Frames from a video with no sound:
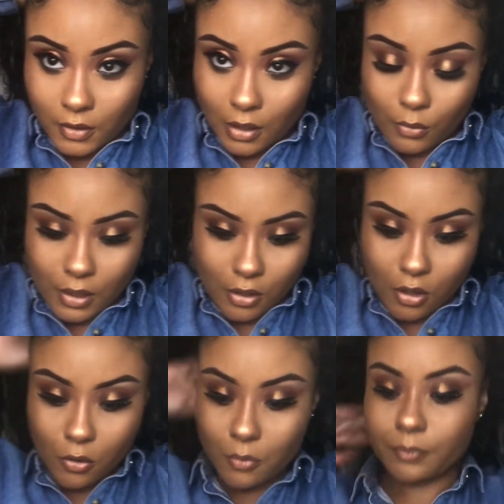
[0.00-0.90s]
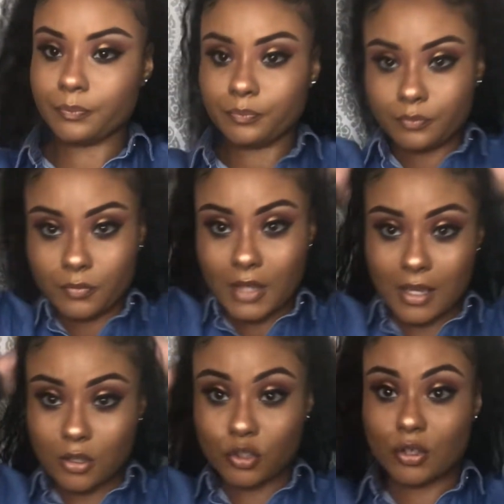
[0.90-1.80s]
There we go.
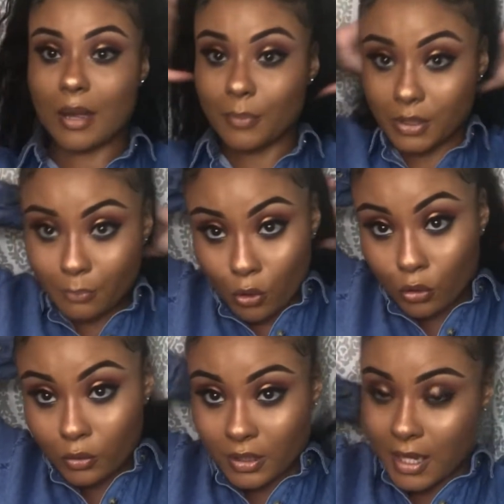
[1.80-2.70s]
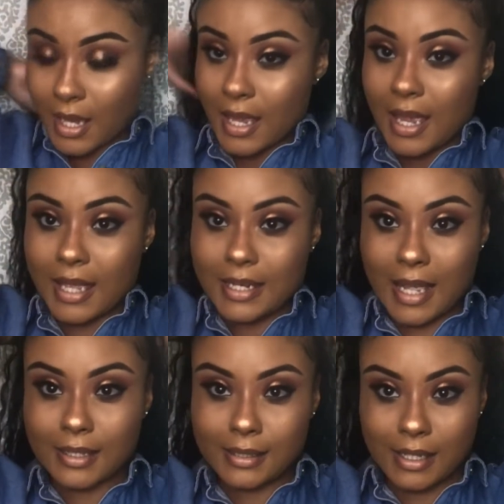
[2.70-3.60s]
And the strap is pulled and
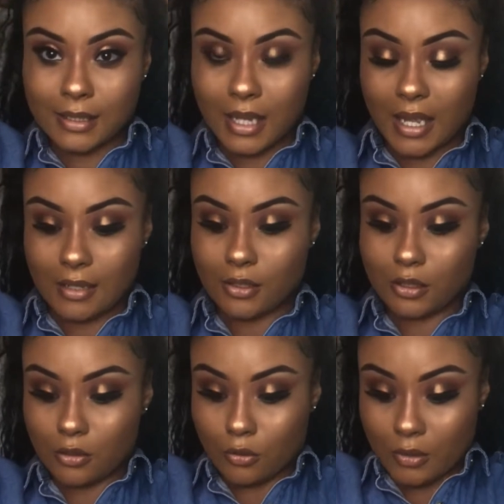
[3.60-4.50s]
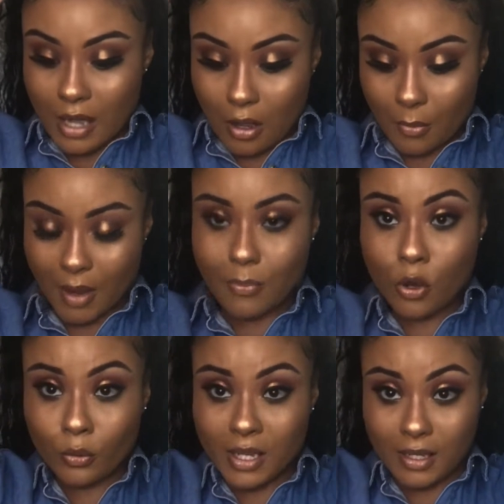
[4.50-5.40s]
nice and tight. So now my
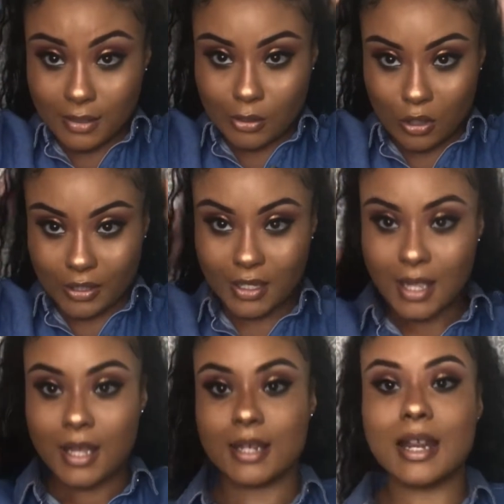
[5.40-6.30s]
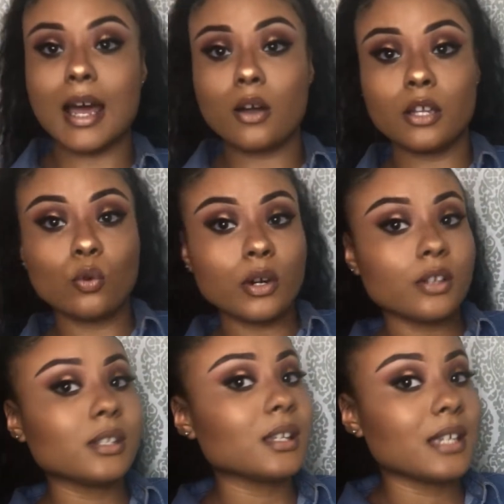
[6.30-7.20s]
pony is on. Now, in
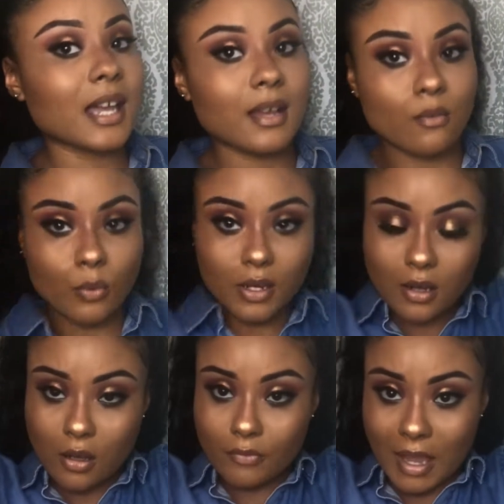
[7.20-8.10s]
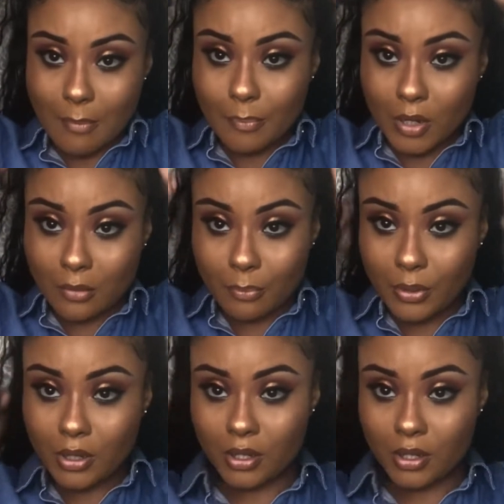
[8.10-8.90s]
order to get rid of that bump